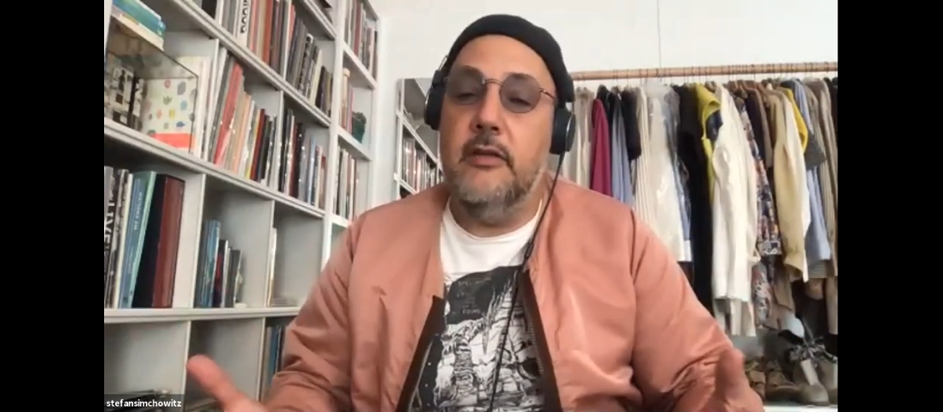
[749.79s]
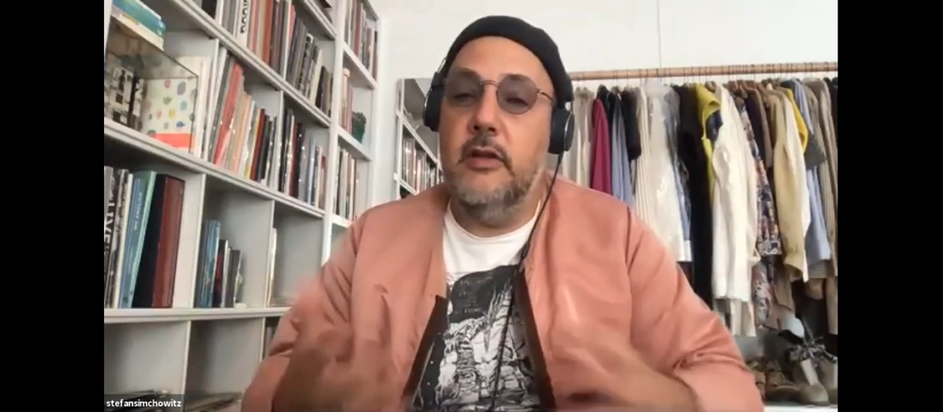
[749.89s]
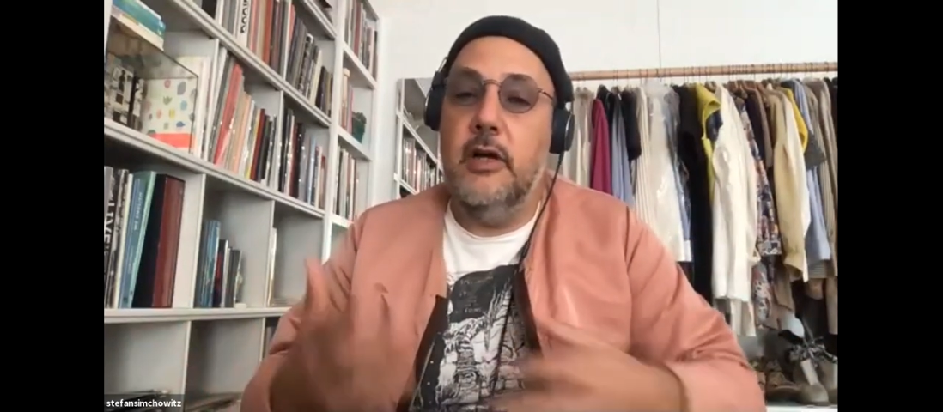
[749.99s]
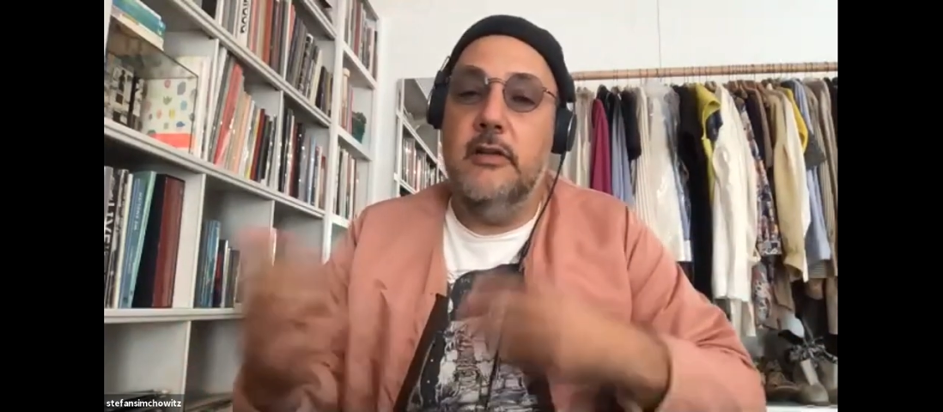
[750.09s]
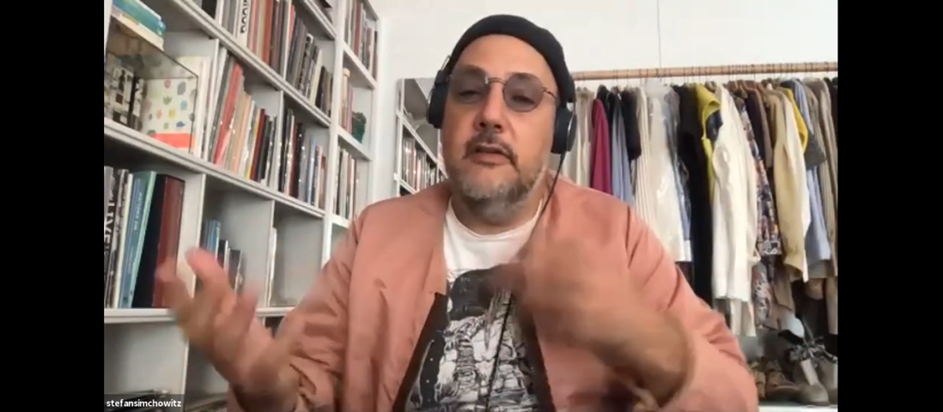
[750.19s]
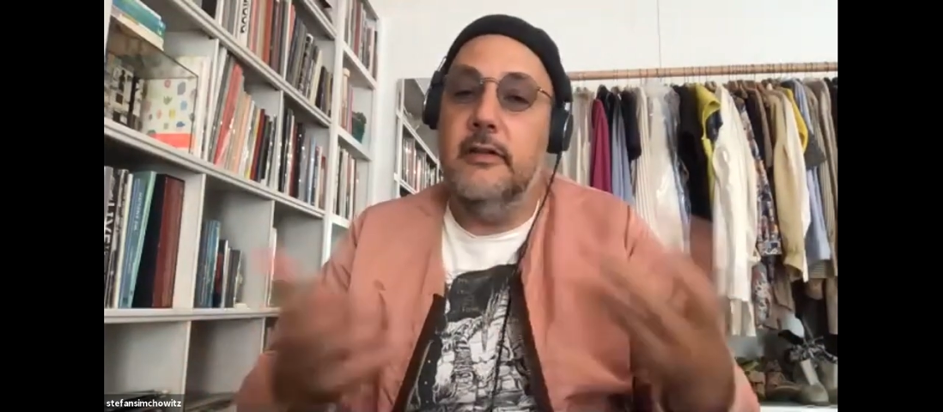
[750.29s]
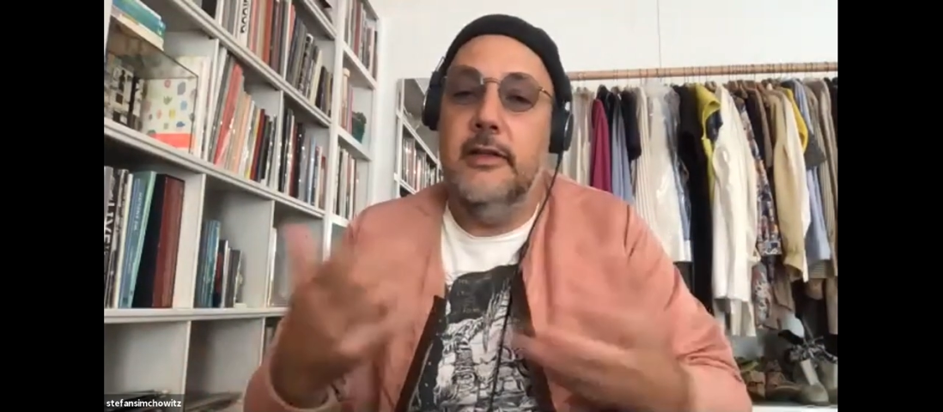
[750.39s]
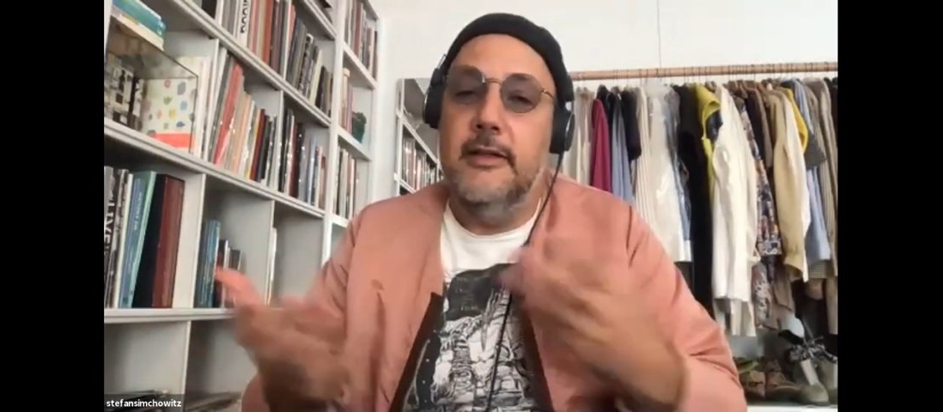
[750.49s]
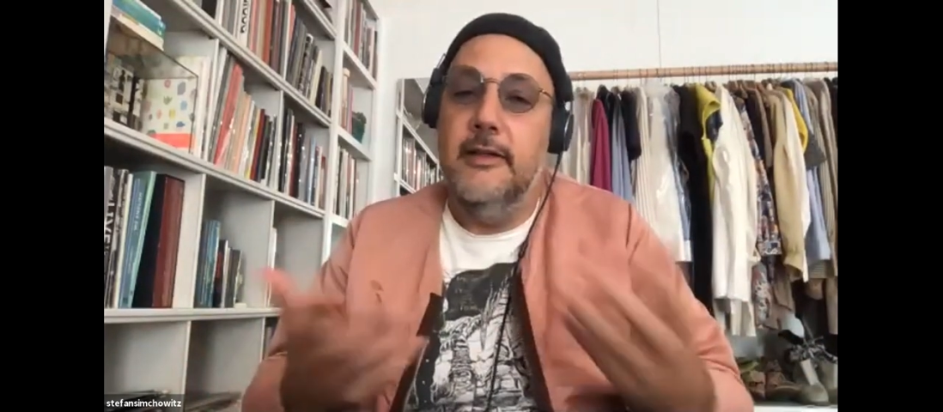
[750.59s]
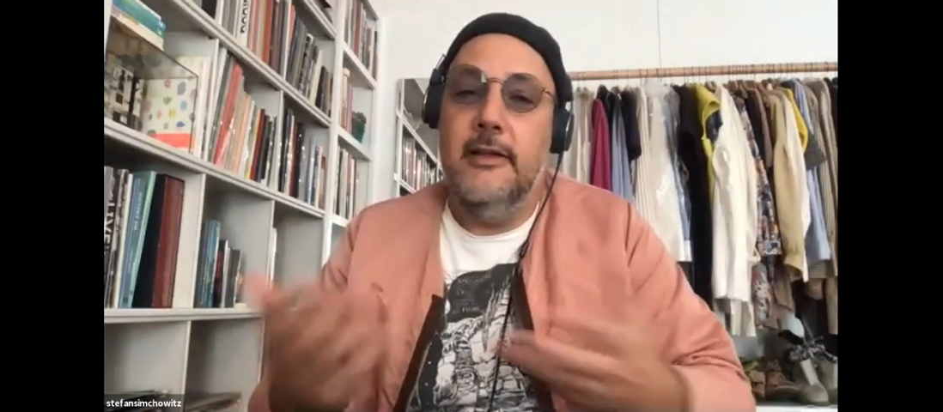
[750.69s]
It's not,
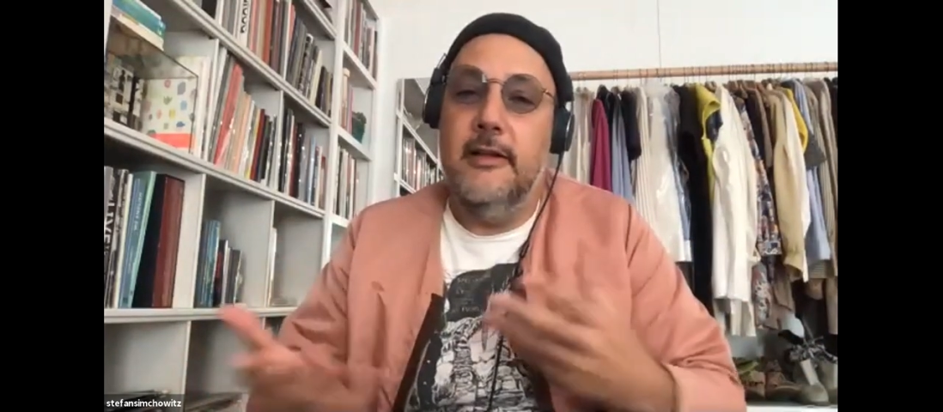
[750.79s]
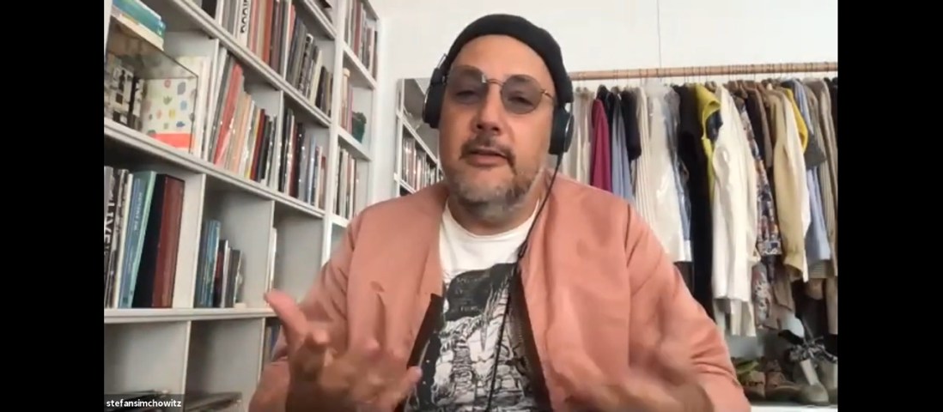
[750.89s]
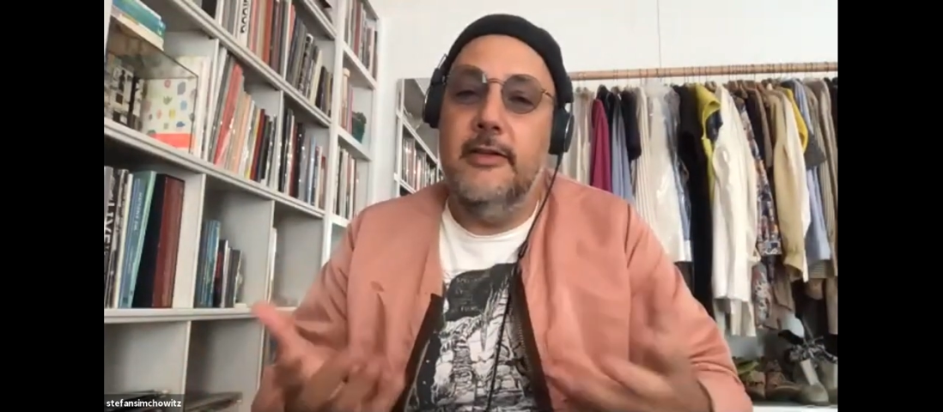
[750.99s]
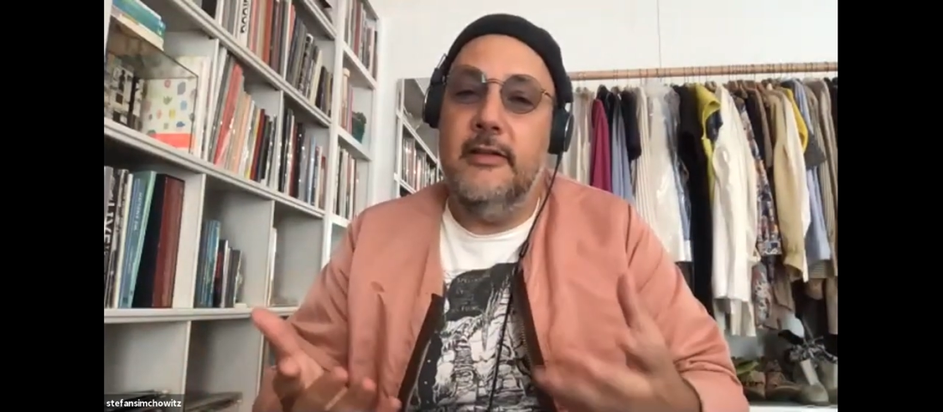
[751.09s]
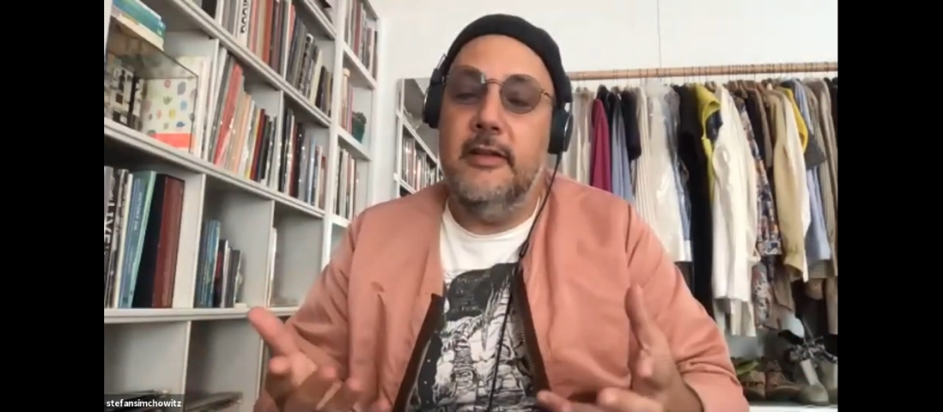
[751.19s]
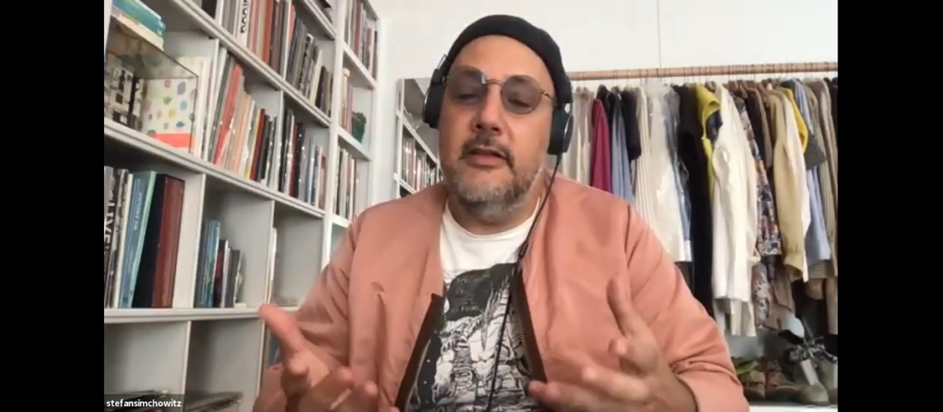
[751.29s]
you know, it,